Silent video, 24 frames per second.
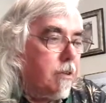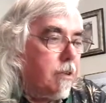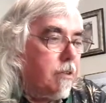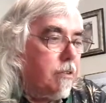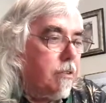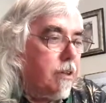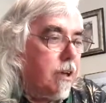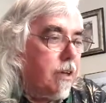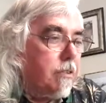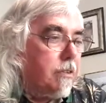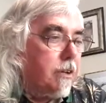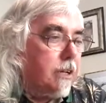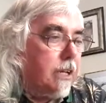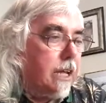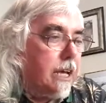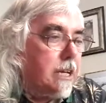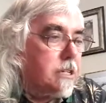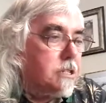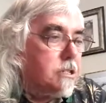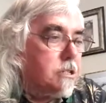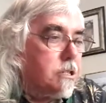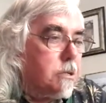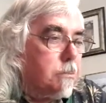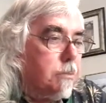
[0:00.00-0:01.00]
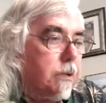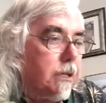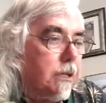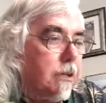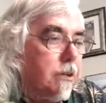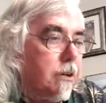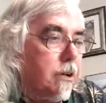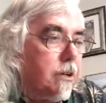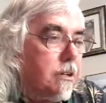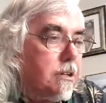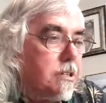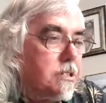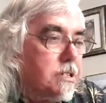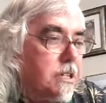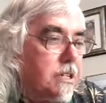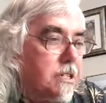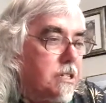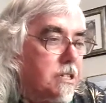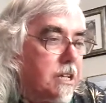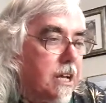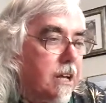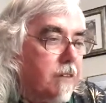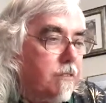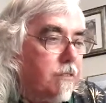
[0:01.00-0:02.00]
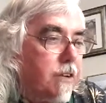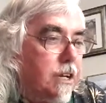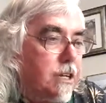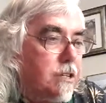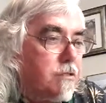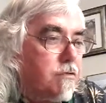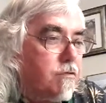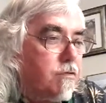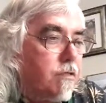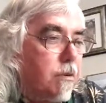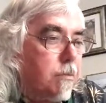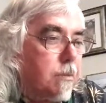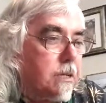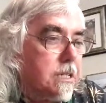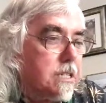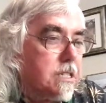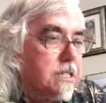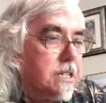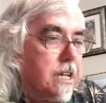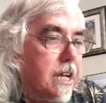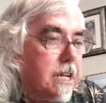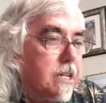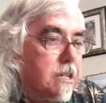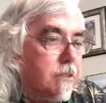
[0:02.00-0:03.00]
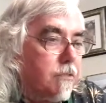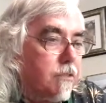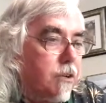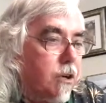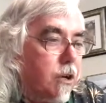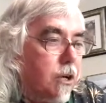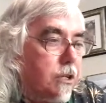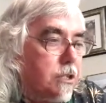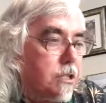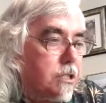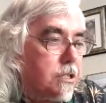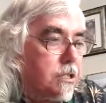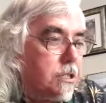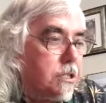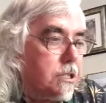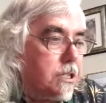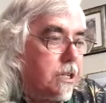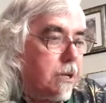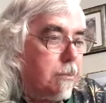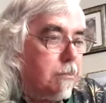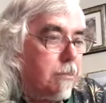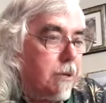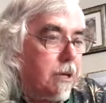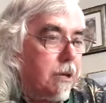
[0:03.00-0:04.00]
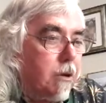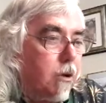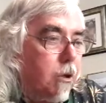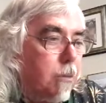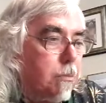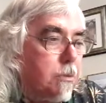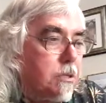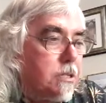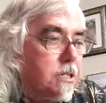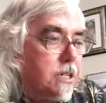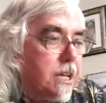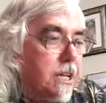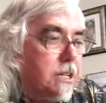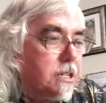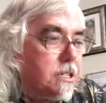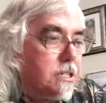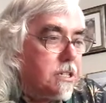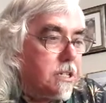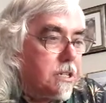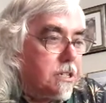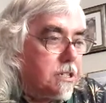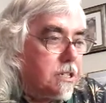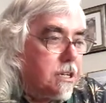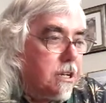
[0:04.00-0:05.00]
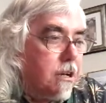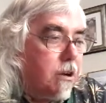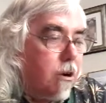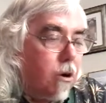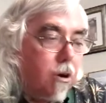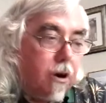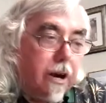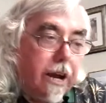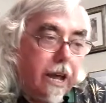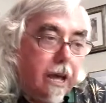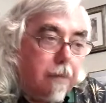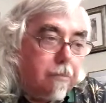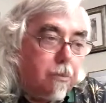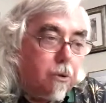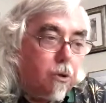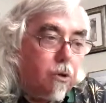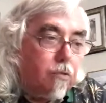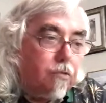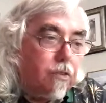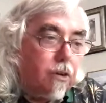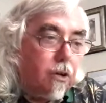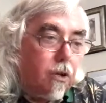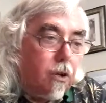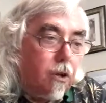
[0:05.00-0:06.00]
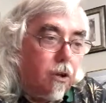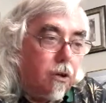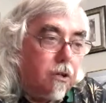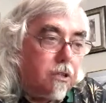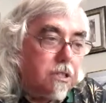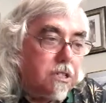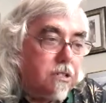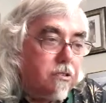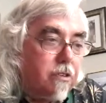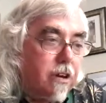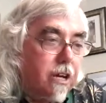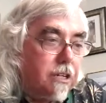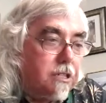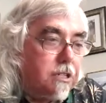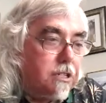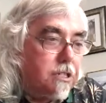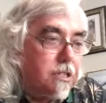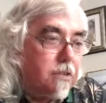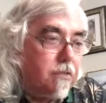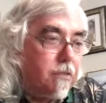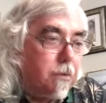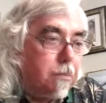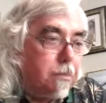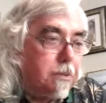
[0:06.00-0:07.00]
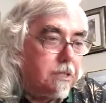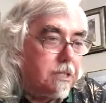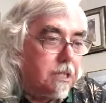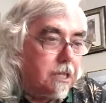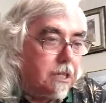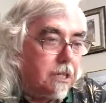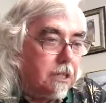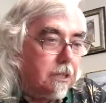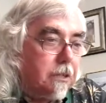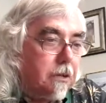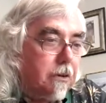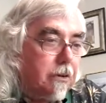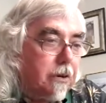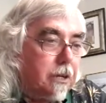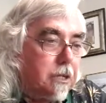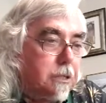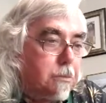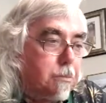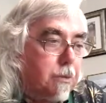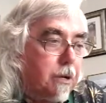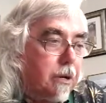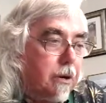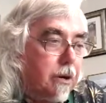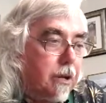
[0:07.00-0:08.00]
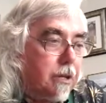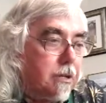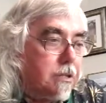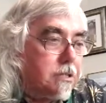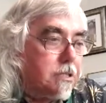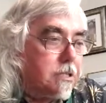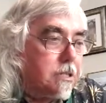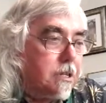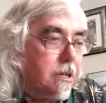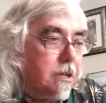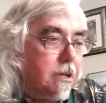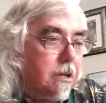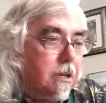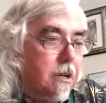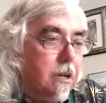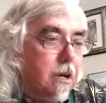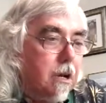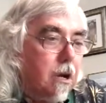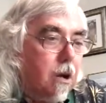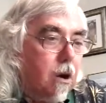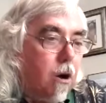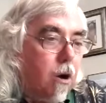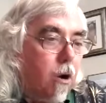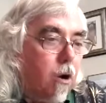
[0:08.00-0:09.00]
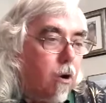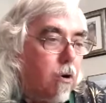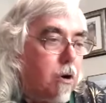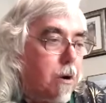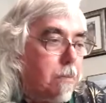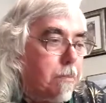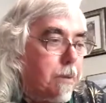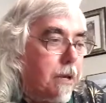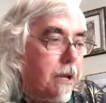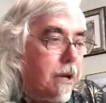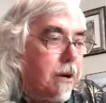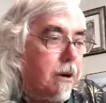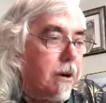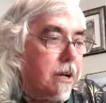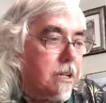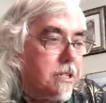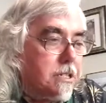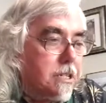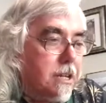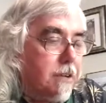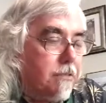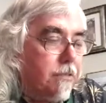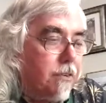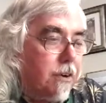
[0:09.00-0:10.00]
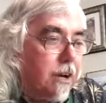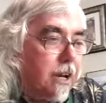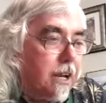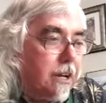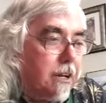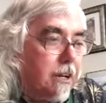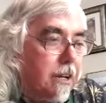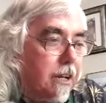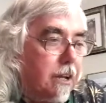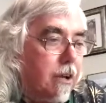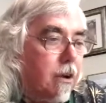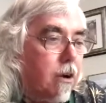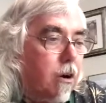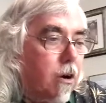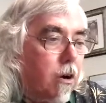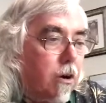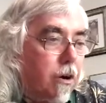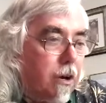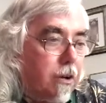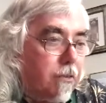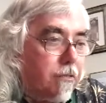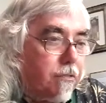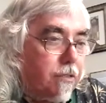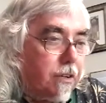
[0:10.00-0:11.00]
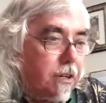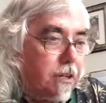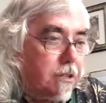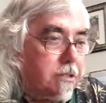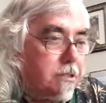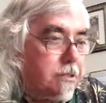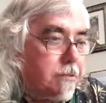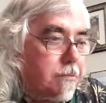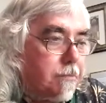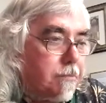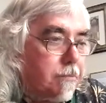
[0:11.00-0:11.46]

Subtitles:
The other lesson to be learned is that salvation from a state of consciousness can be almost instant or happen over long stretches of a particular experience, or appear as never-ending or infinite.